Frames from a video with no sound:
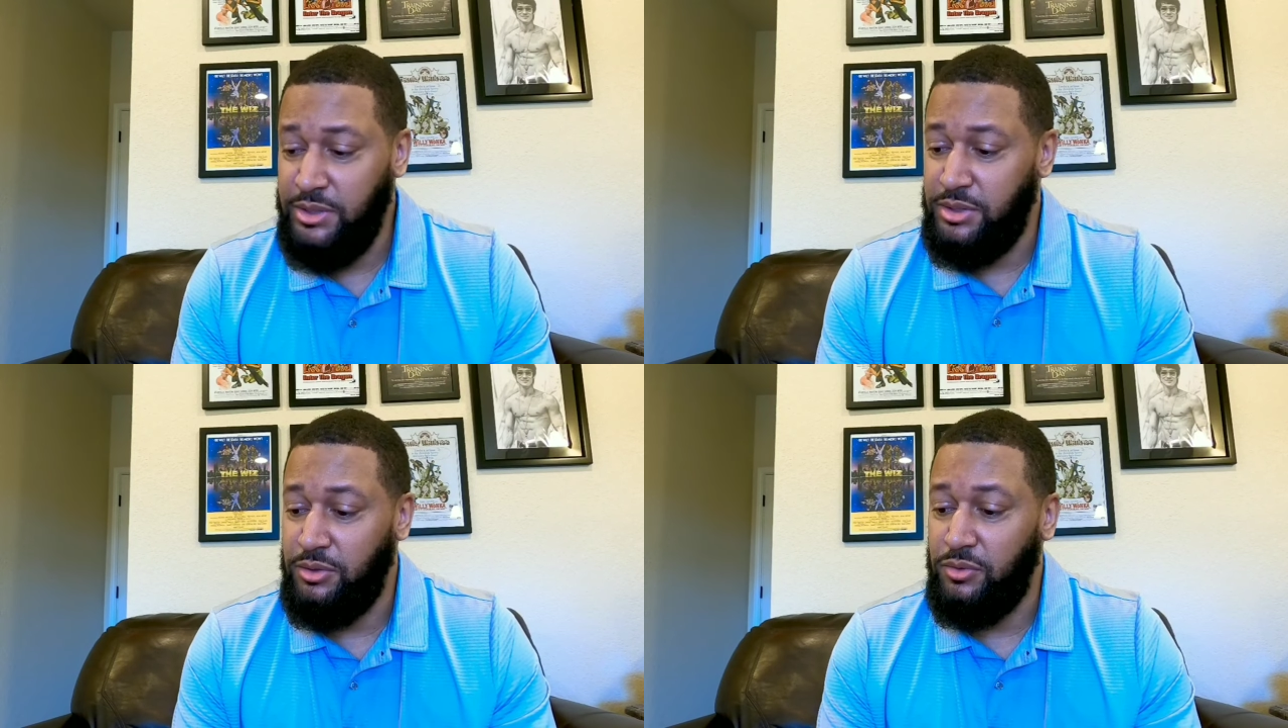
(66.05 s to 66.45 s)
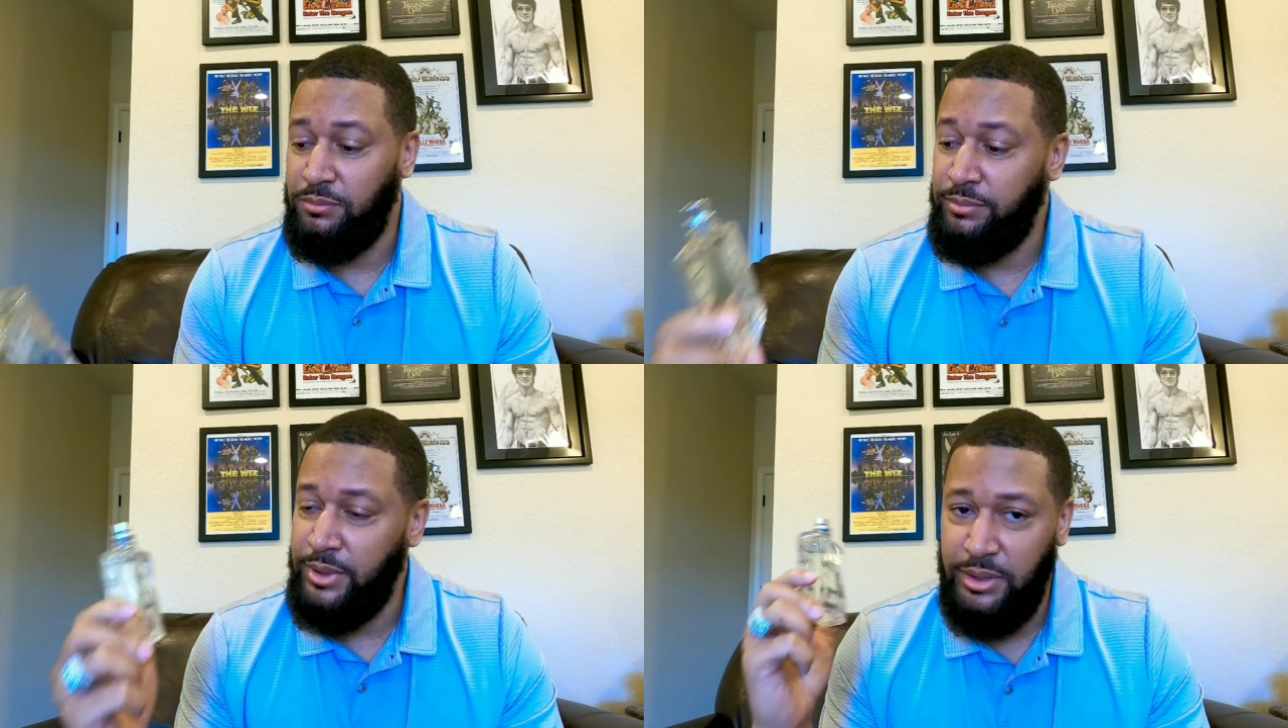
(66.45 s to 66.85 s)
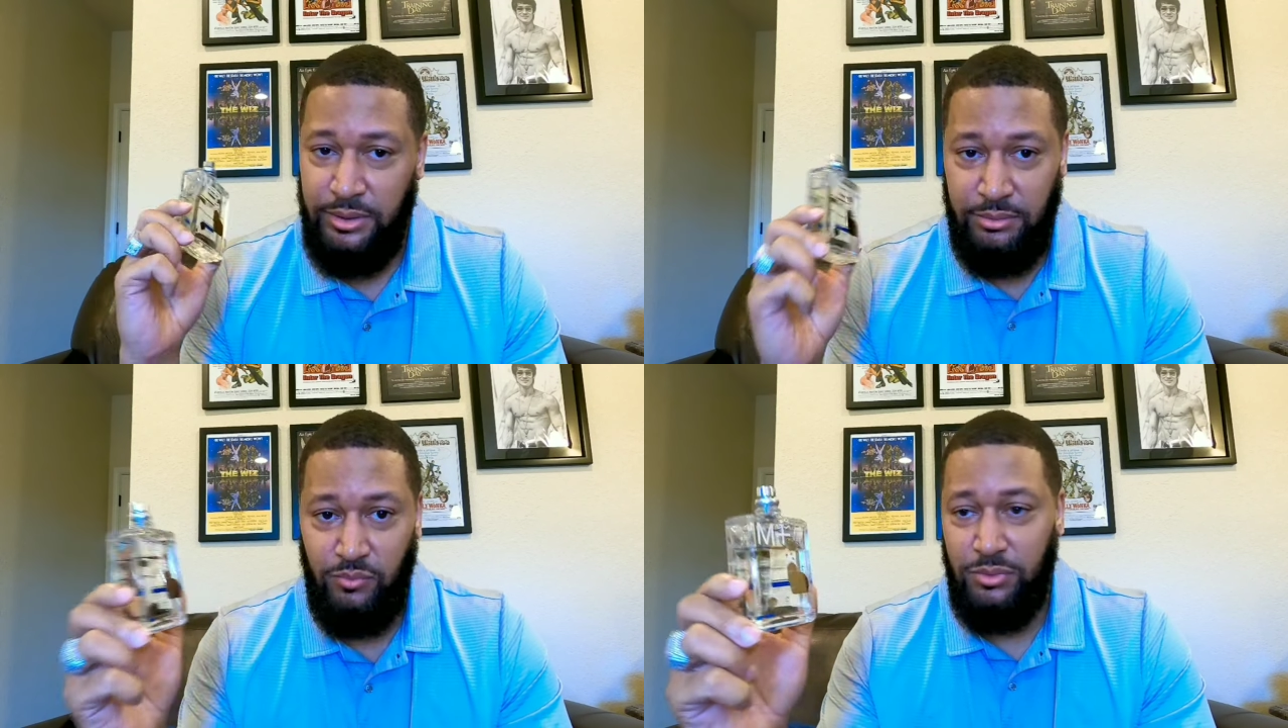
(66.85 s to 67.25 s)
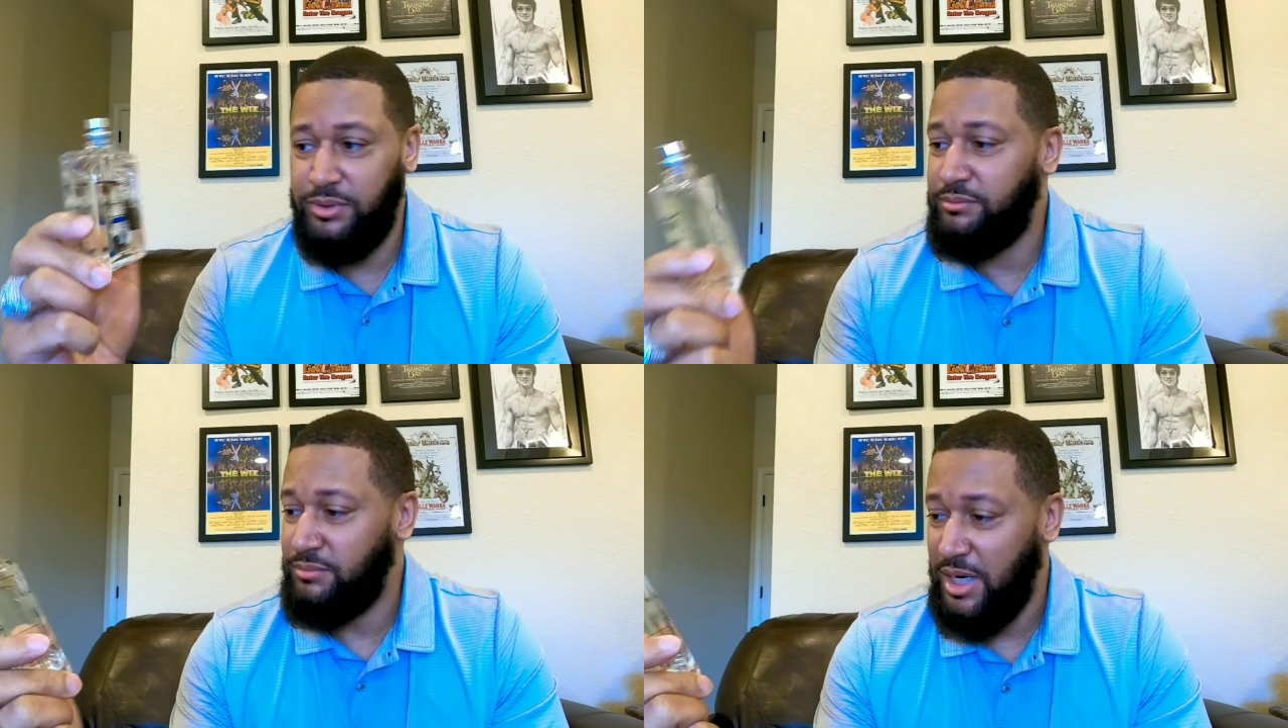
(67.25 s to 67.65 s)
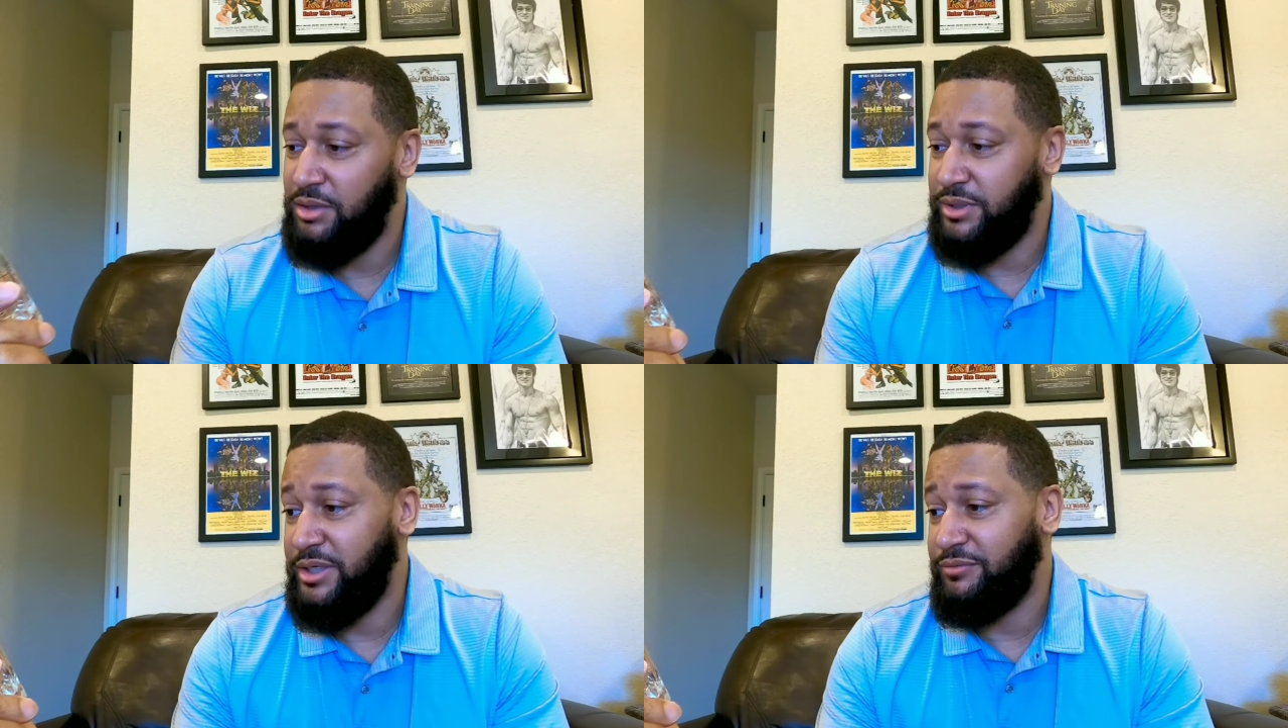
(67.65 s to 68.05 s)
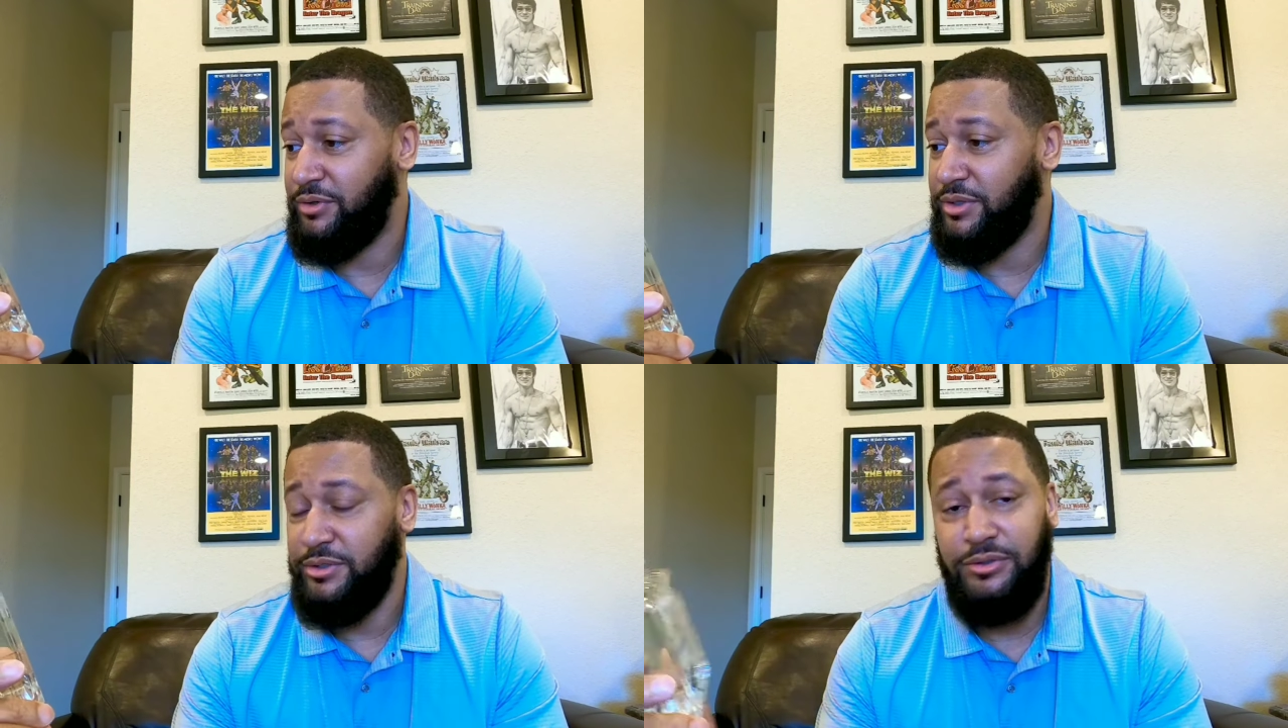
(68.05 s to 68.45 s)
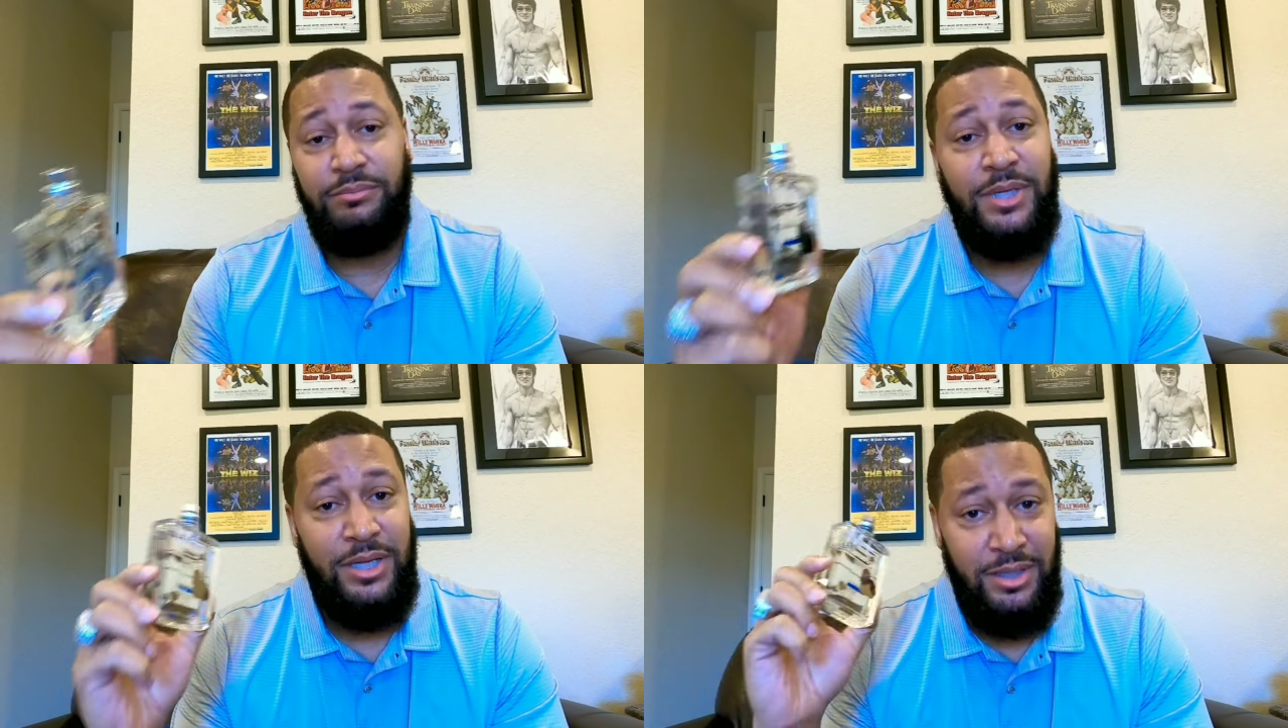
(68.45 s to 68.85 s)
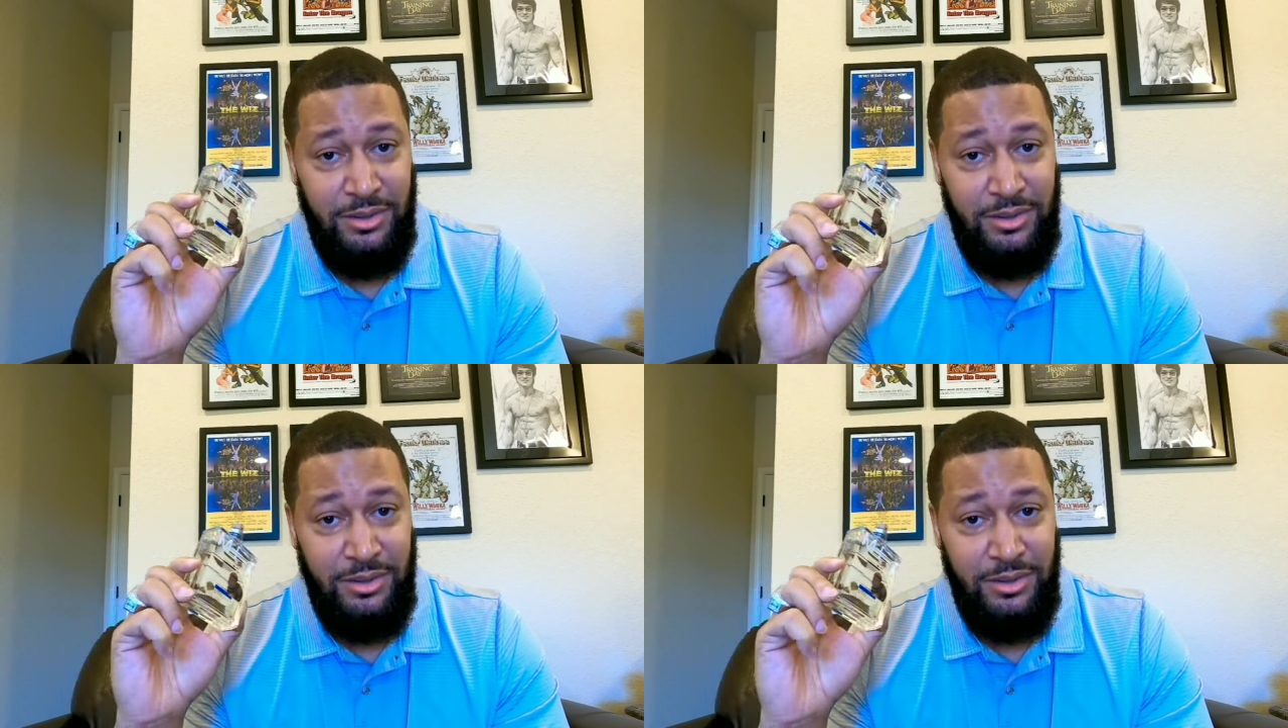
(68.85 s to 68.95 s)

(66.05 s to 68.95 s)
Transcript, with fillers: So without any further ado,